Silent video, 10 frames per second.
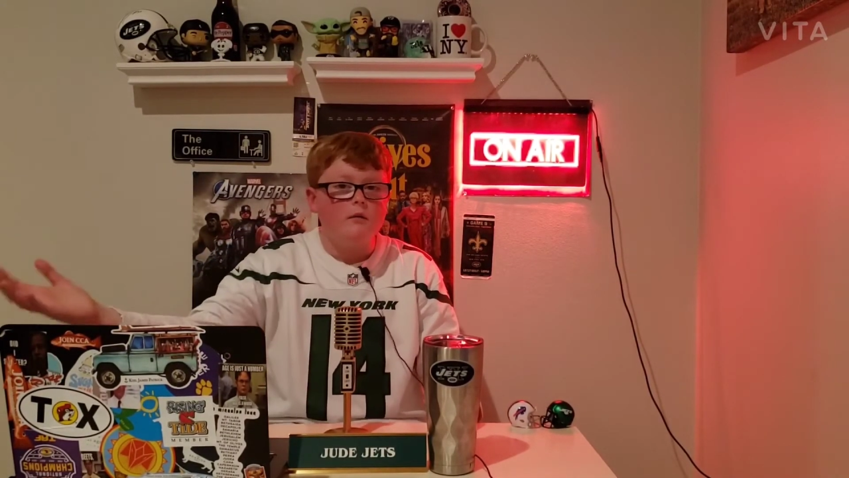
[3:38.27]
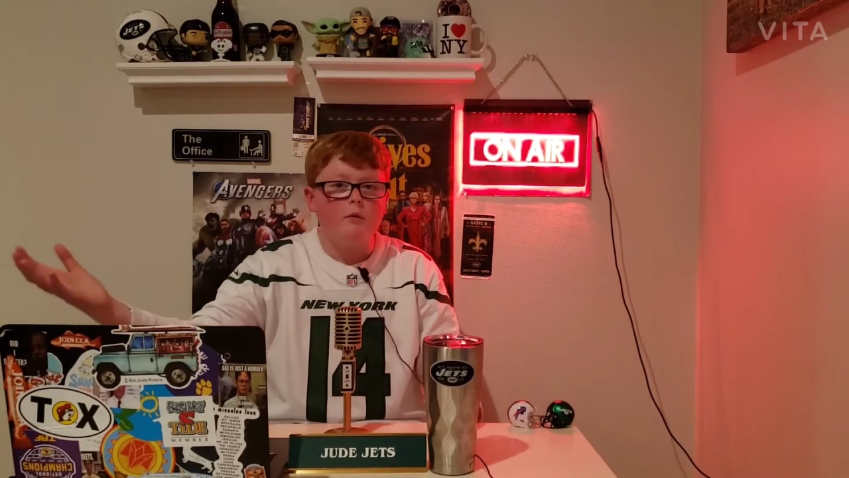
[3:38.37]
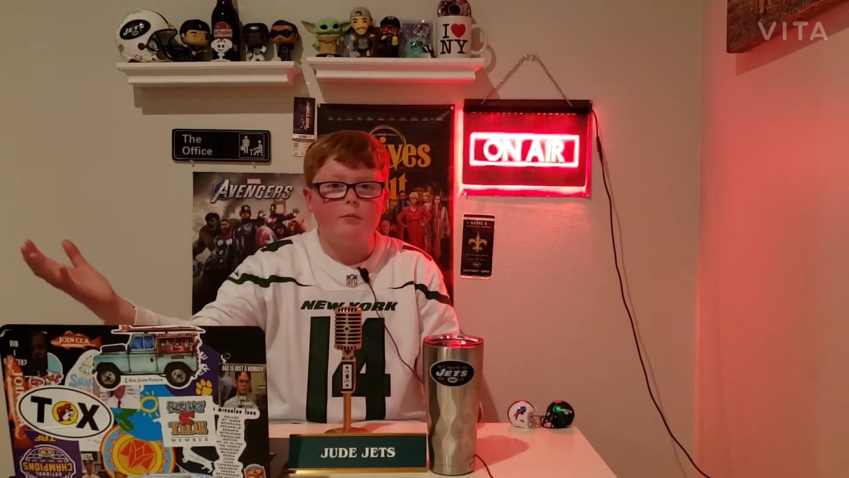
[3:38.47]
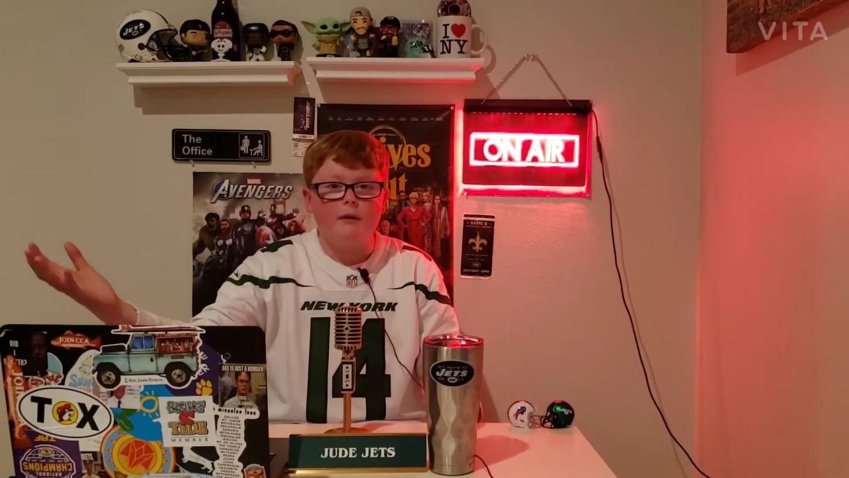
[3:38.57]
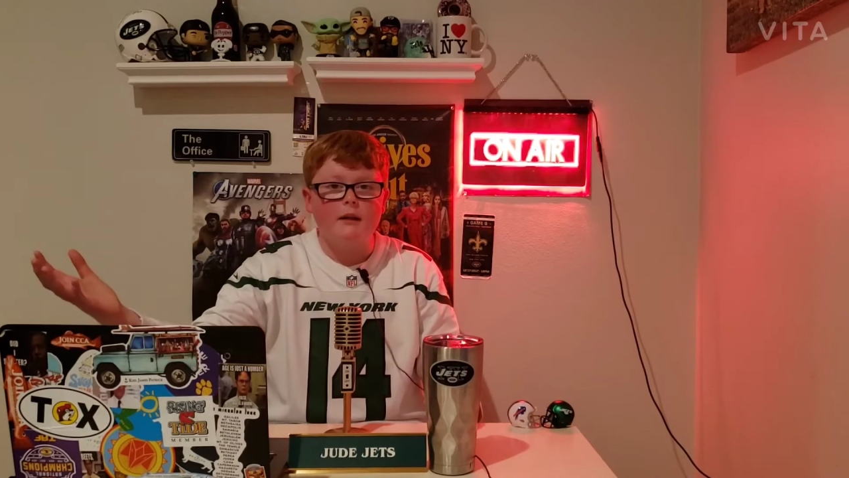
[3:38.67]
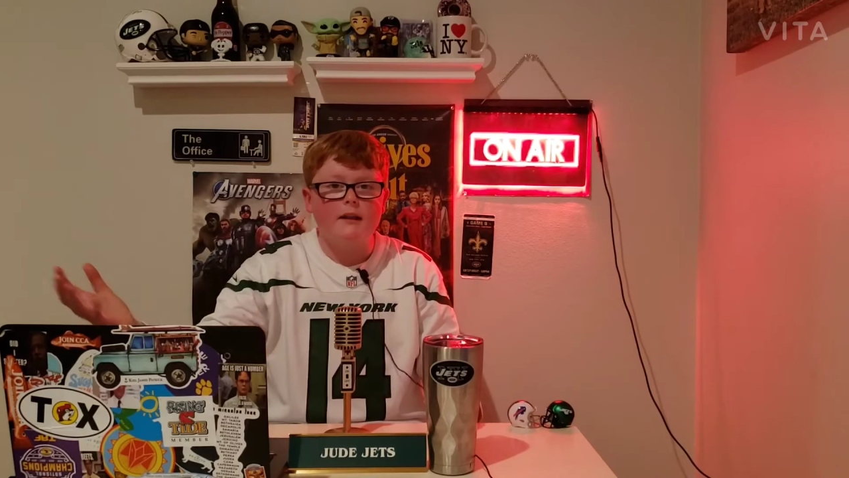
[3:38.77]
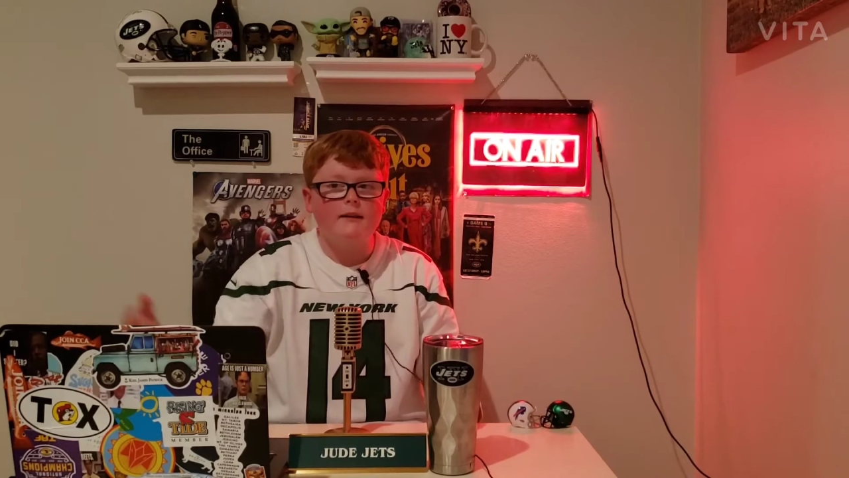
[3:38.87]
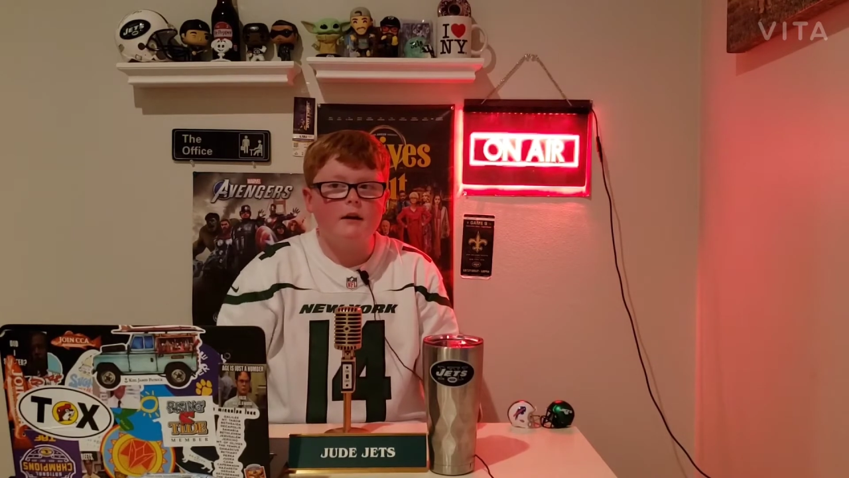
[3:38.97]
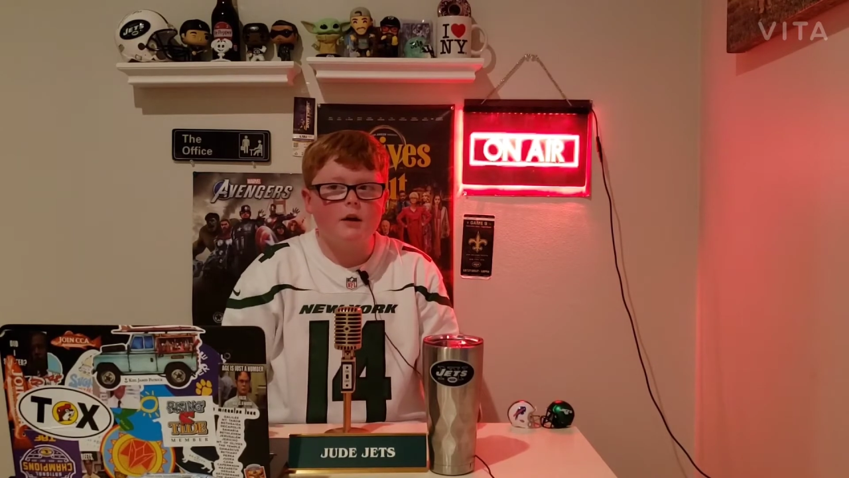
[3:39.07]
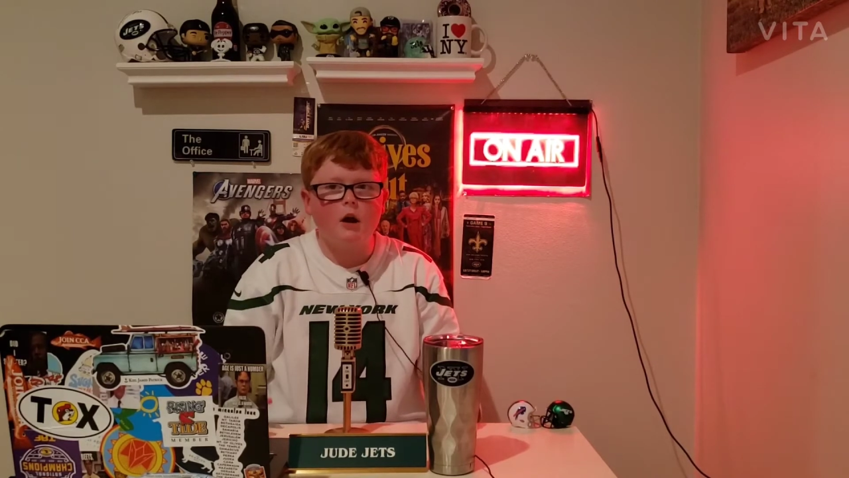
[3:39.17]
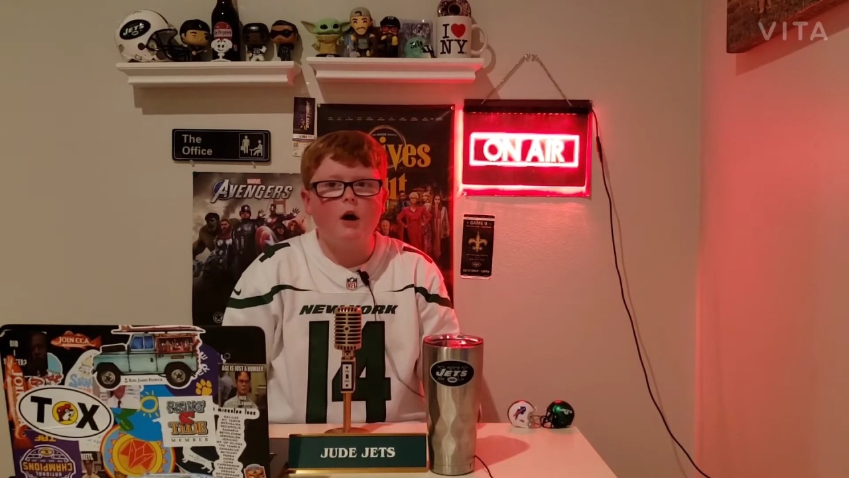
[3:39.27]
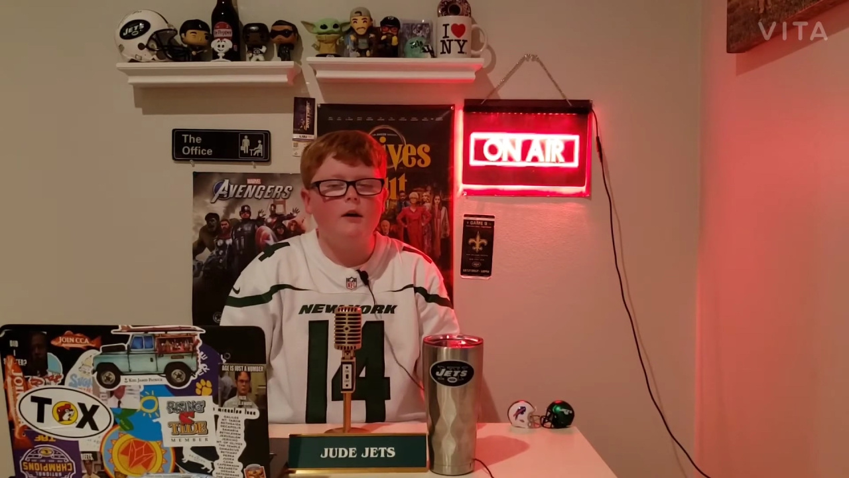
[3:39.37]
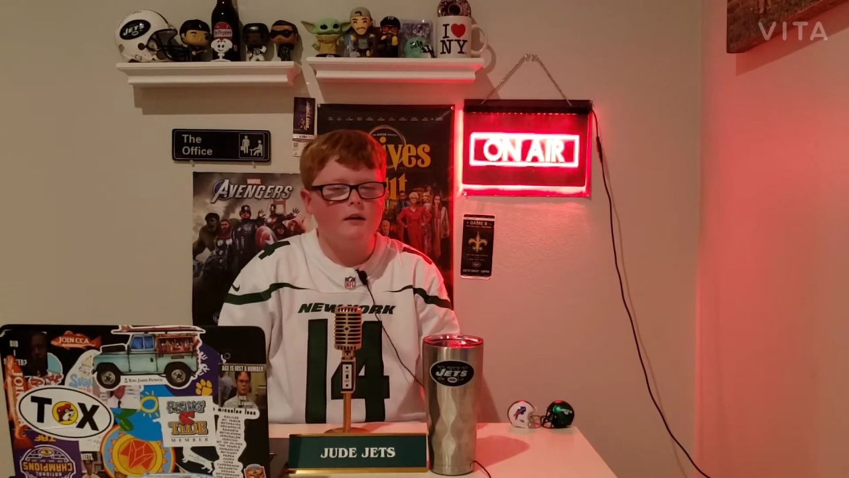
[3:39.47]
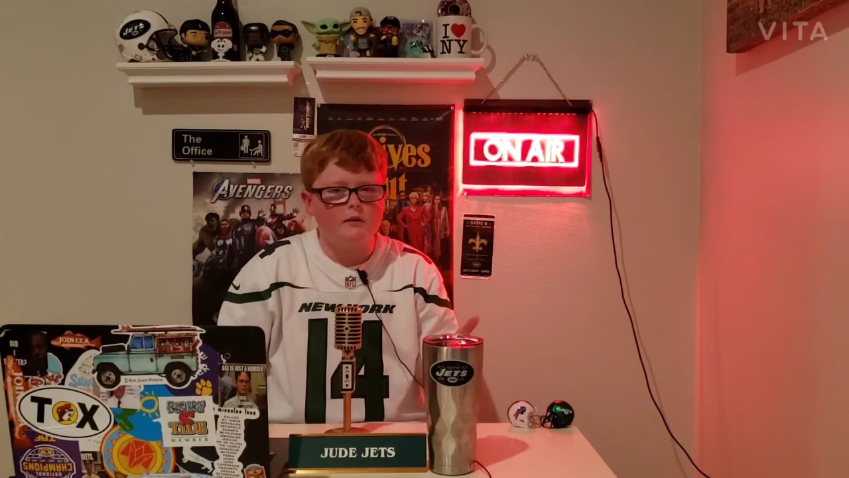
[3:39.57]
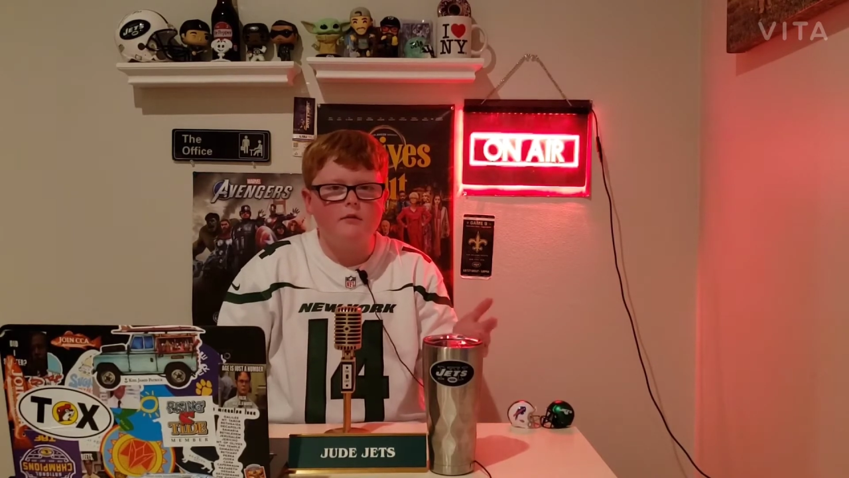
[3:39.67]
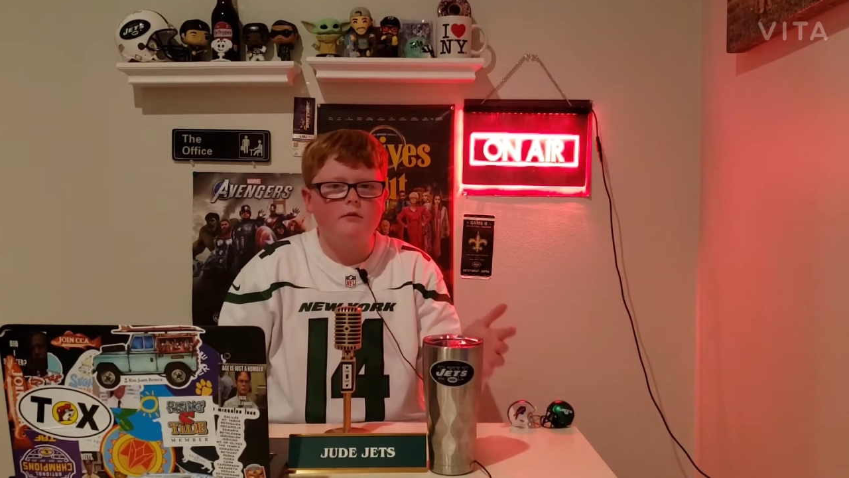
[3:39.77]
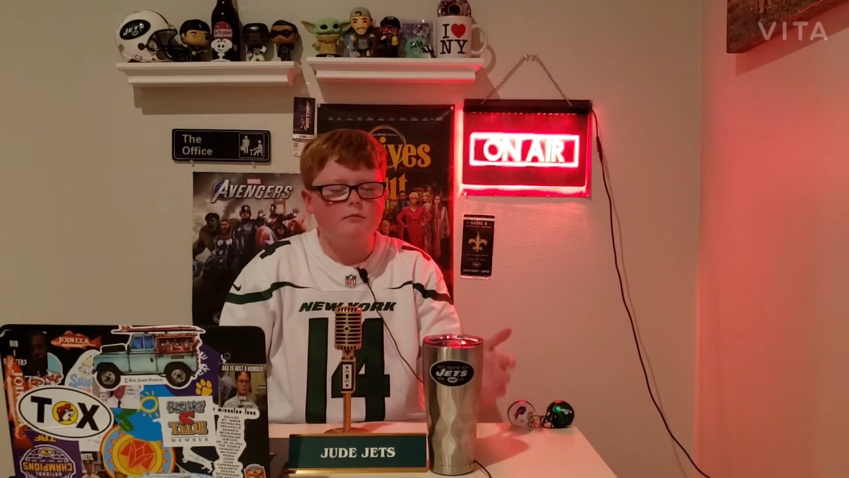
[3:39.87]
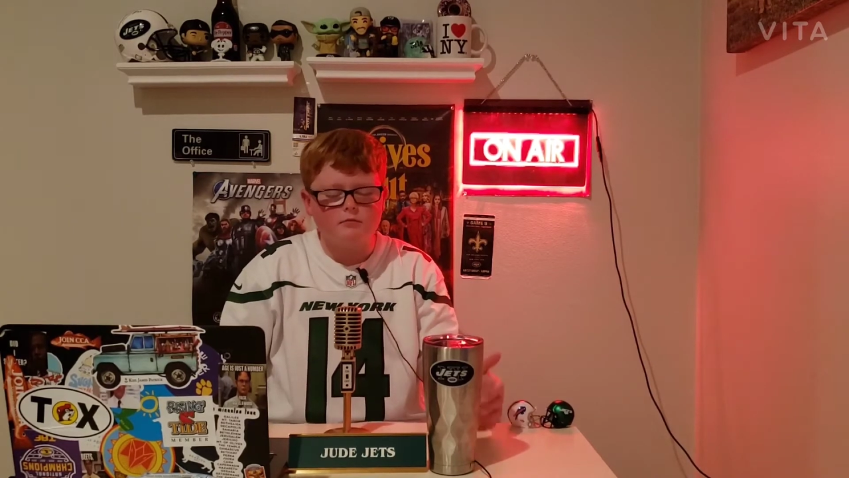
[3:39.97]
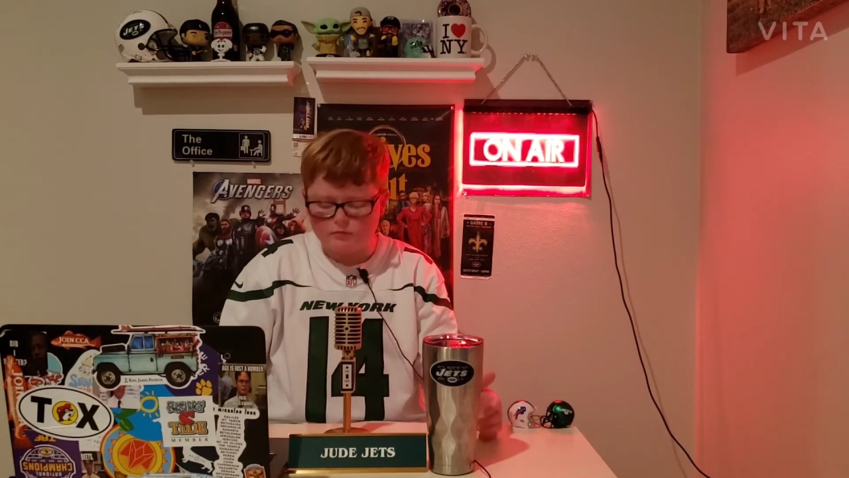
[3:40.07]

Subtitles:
With McClendon gone, it's...